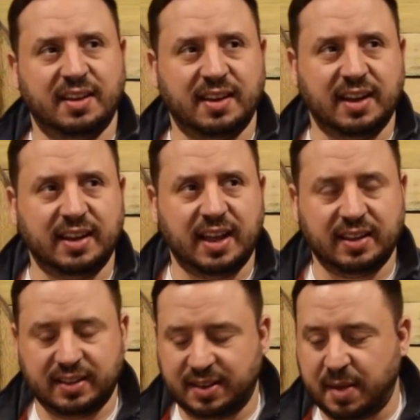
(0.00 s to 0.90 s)

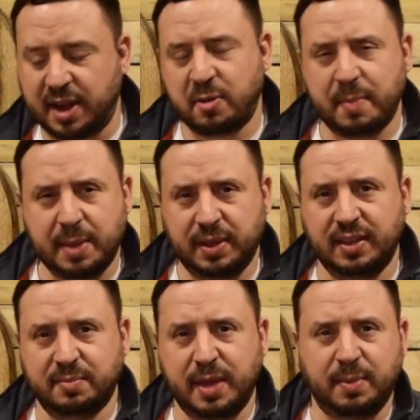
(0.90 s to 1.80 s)
know,
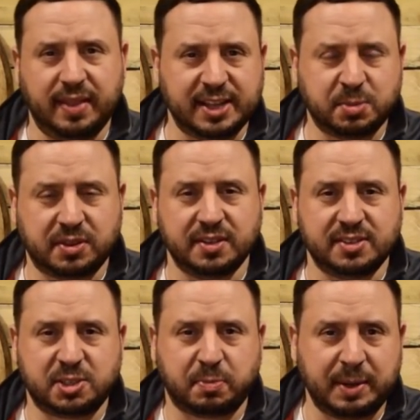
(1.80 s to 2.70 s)
maybe that's what the
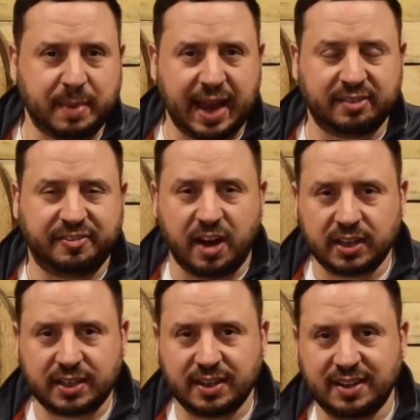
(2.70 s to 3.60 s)
Springbank funk,